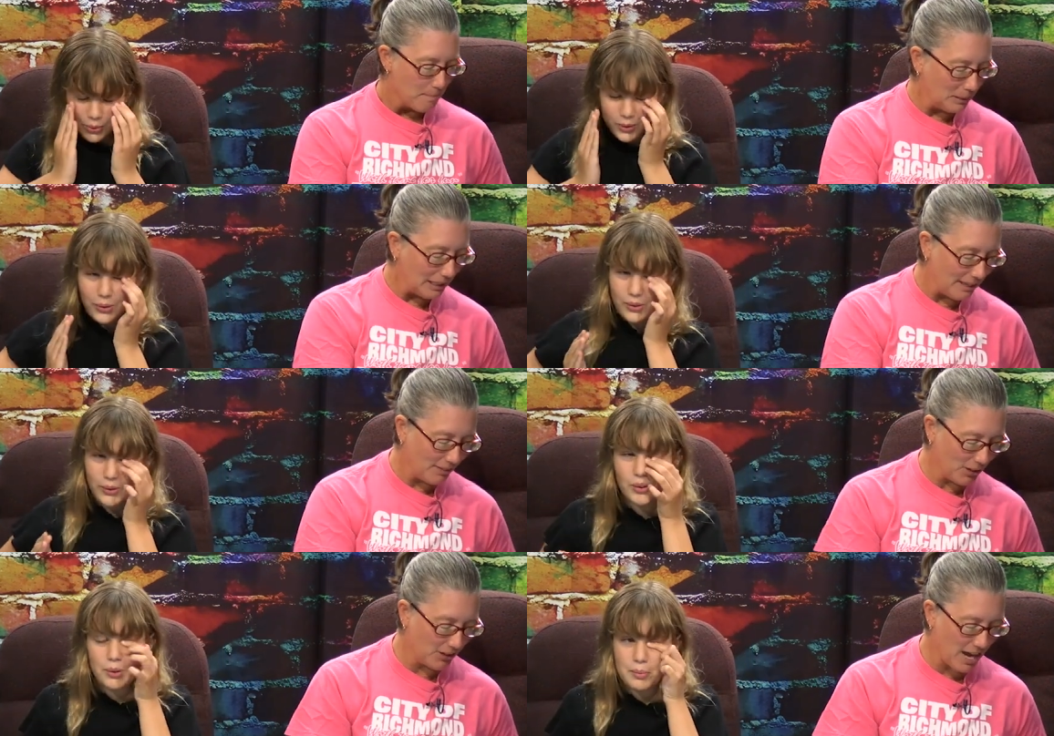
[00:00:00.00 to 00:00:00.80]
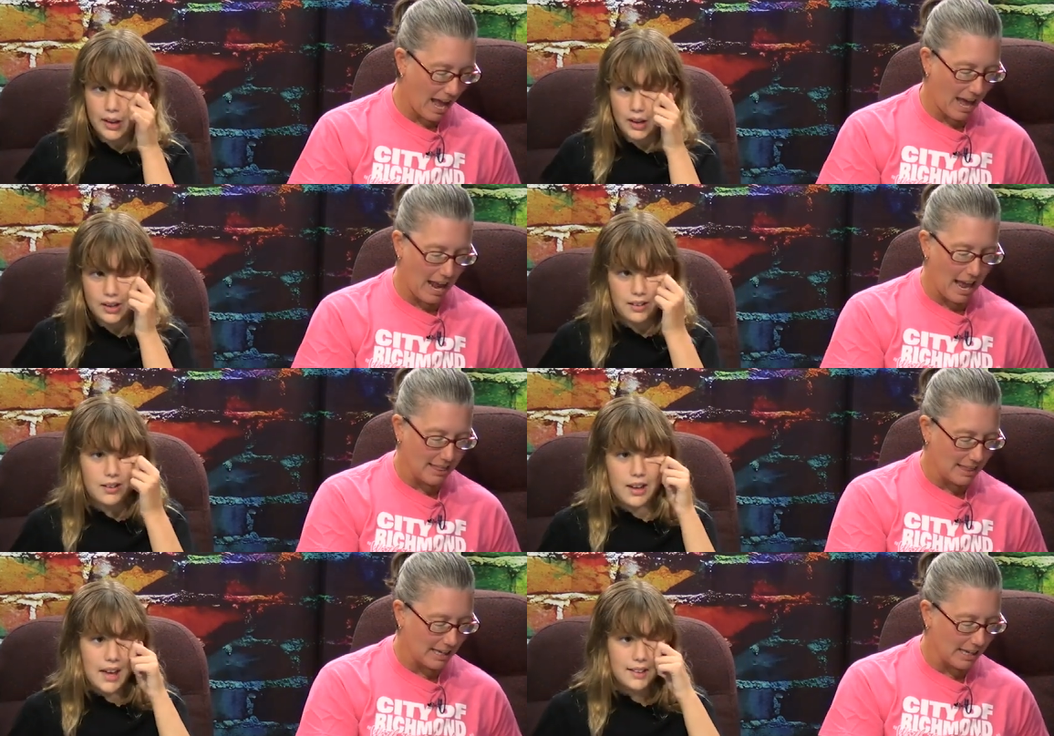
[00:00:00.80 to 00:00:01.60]
Speaker 1: Believe it or not, I
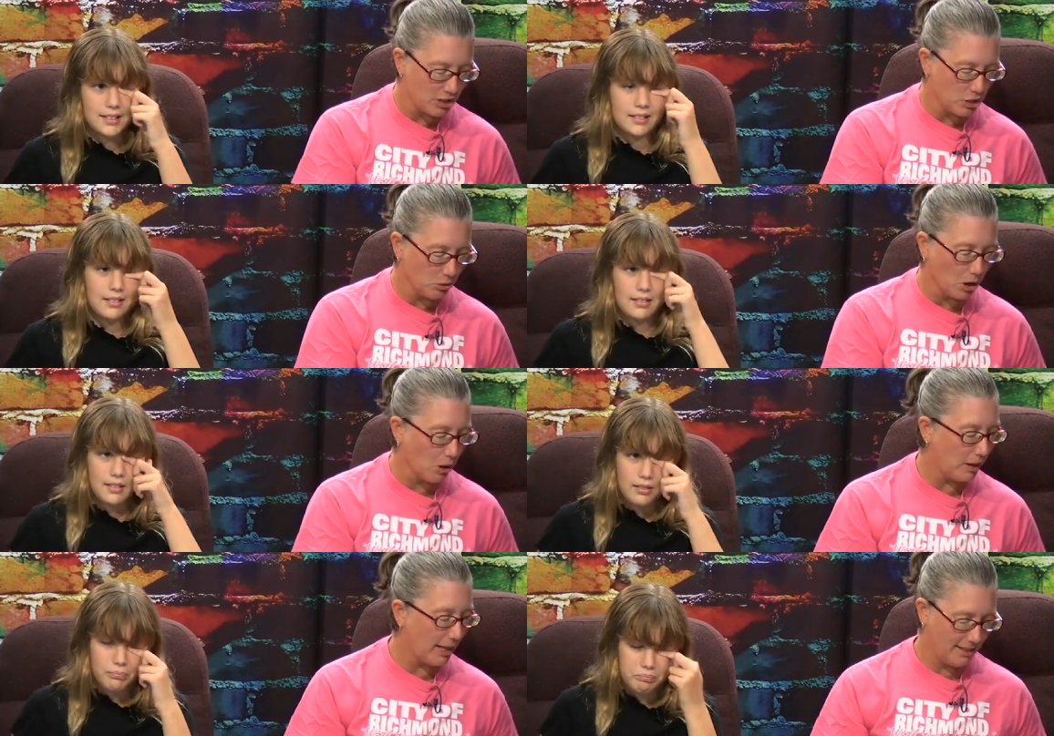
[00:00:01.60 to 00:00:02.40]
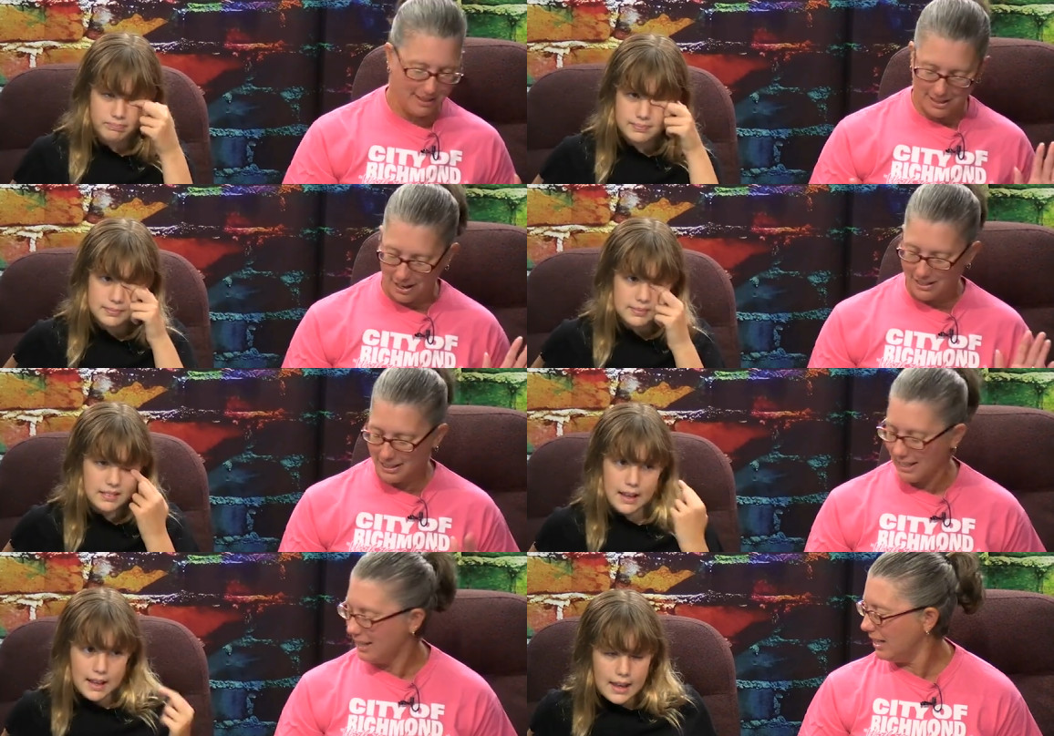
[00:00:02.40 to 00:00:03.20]
think it, as you go, it does
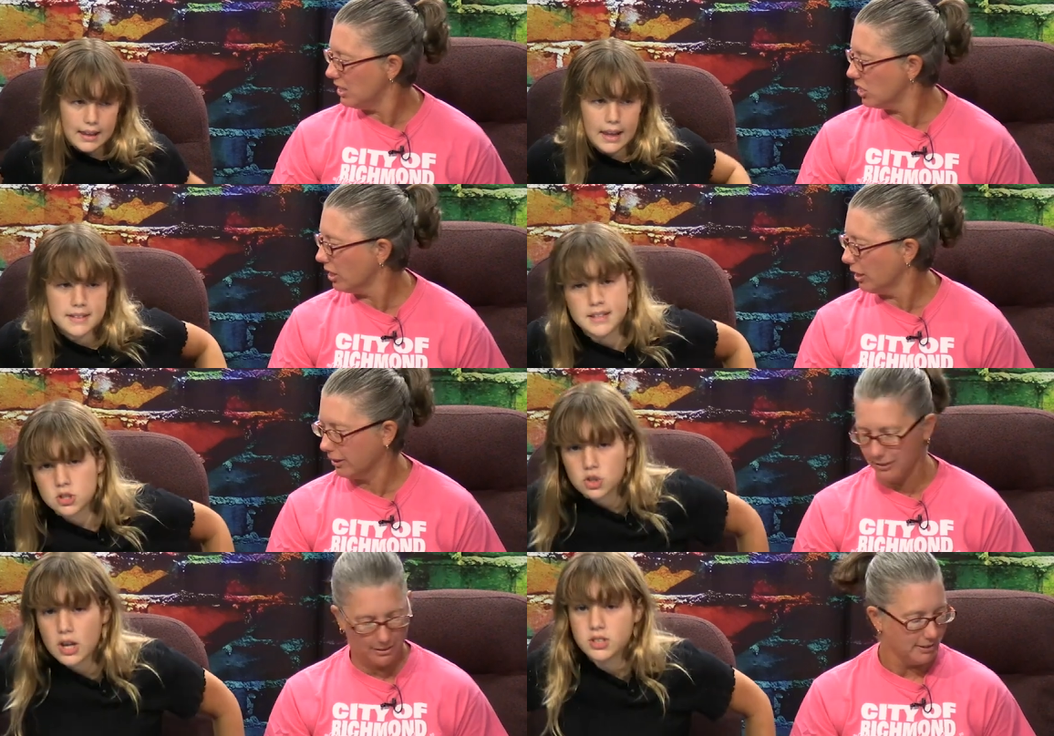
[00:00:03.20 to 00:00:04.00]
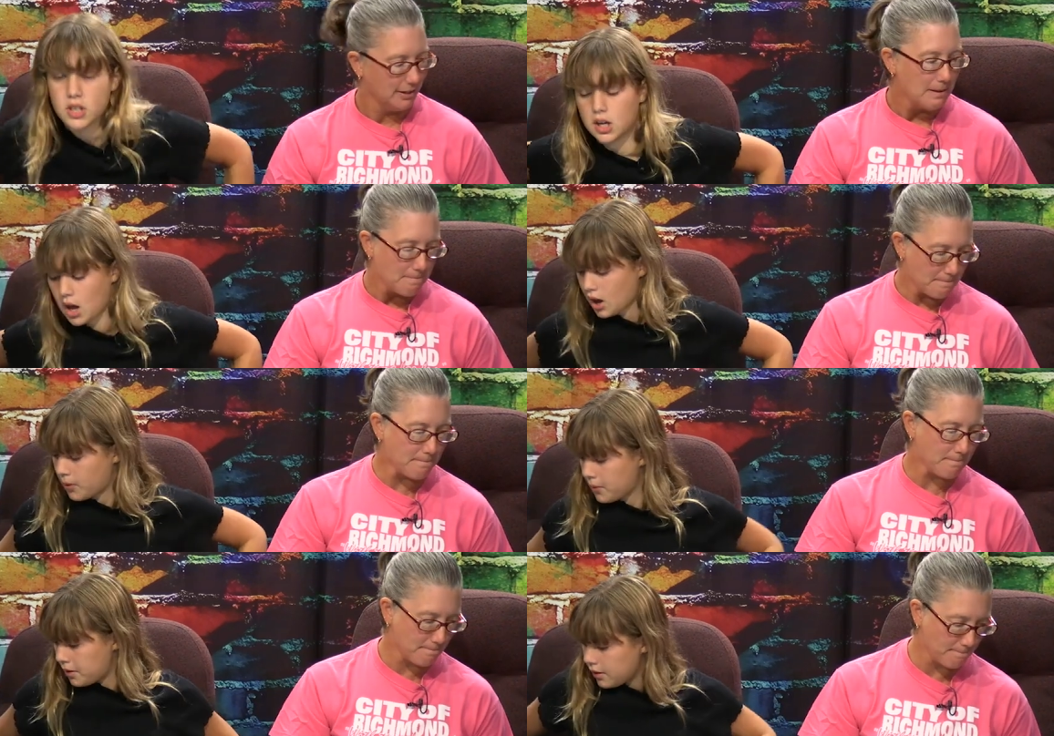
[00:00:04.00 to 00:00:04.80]
get easier. It gets easier as you
Speaker 2: go.
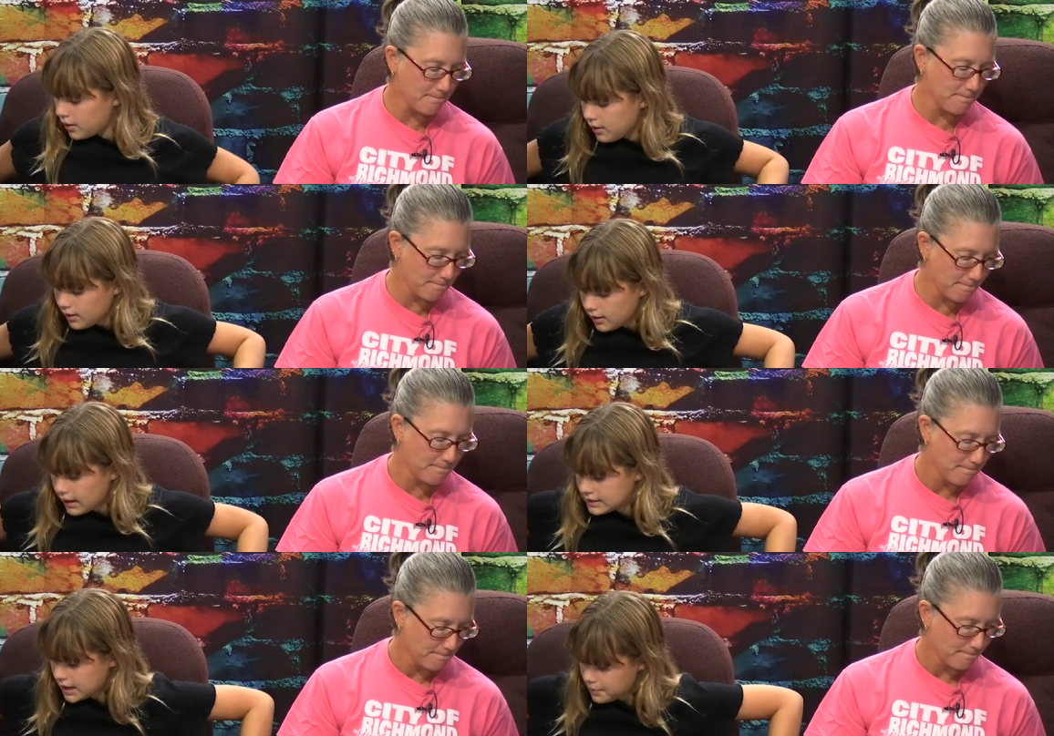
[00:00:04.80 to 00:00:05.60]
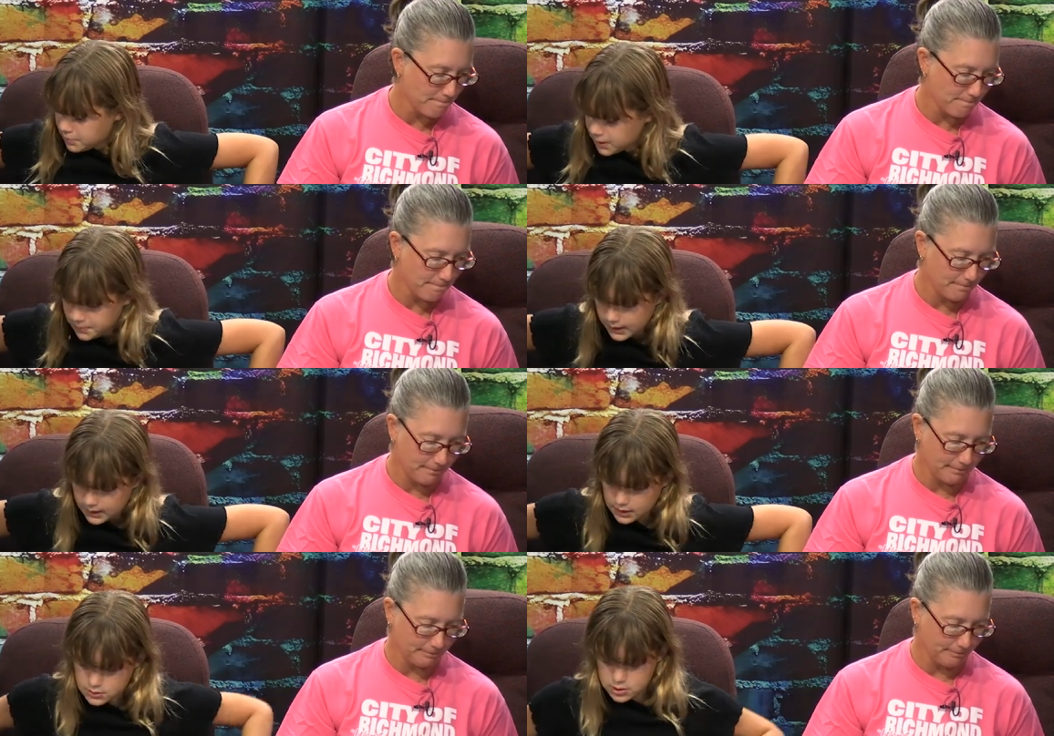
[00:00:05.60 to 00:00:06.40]
Mm -hmm. I stopped being
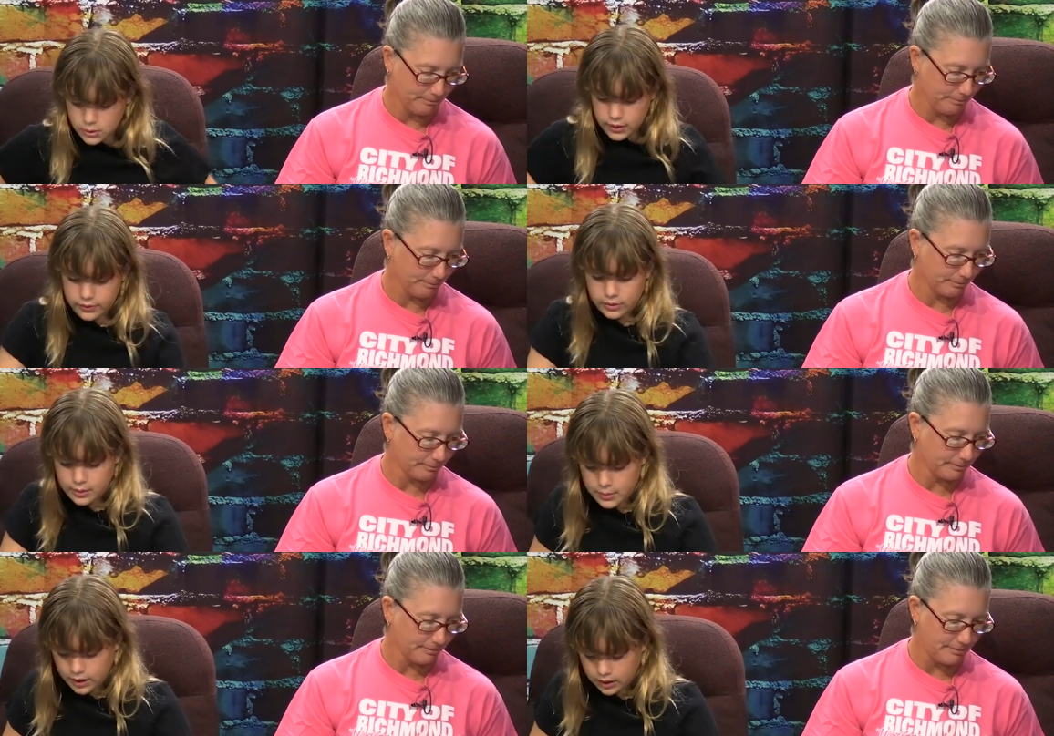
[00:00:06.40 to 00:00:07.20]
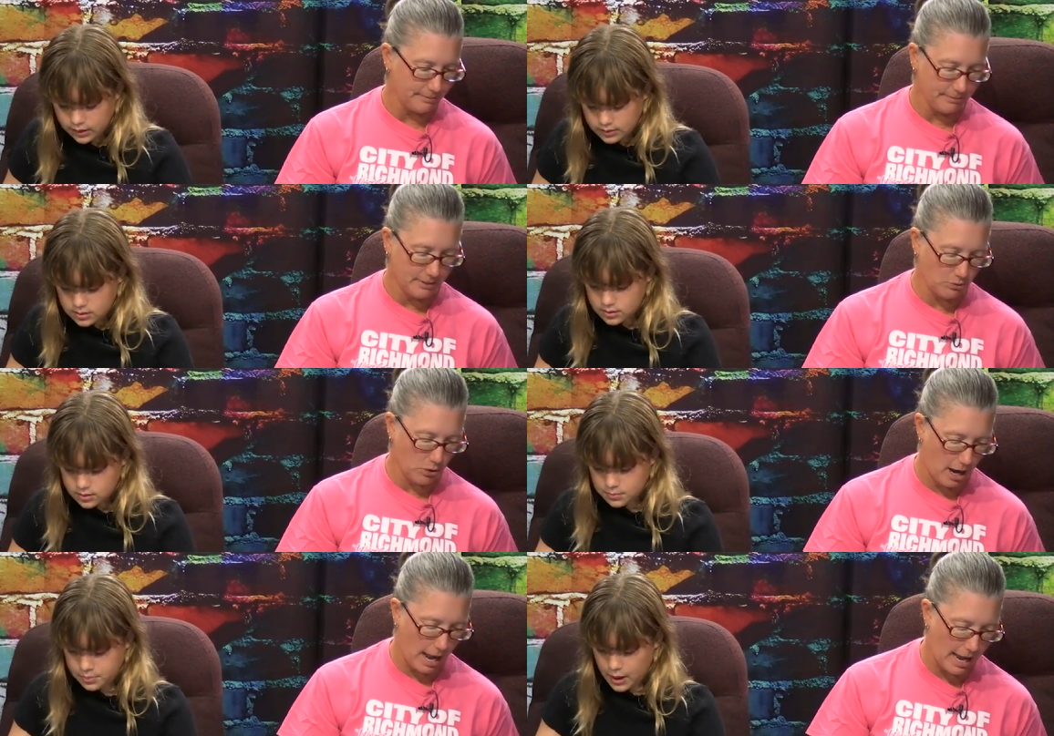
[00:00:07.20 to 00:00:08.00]
used to it for a minute.
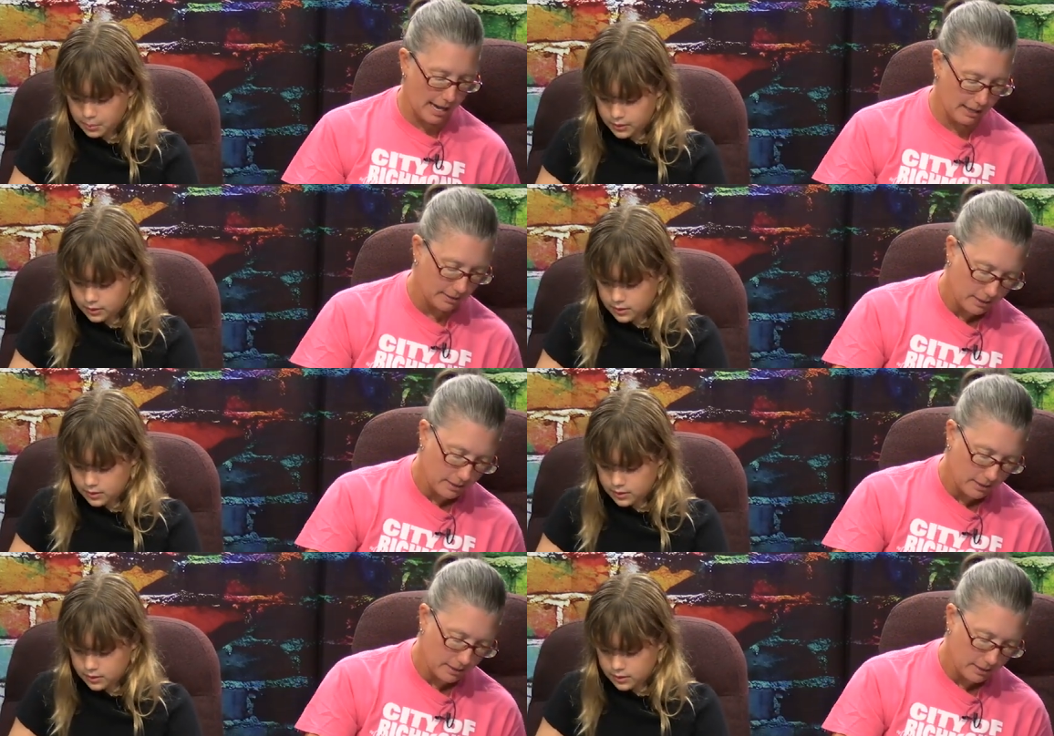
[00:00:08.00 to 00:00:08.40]
Right.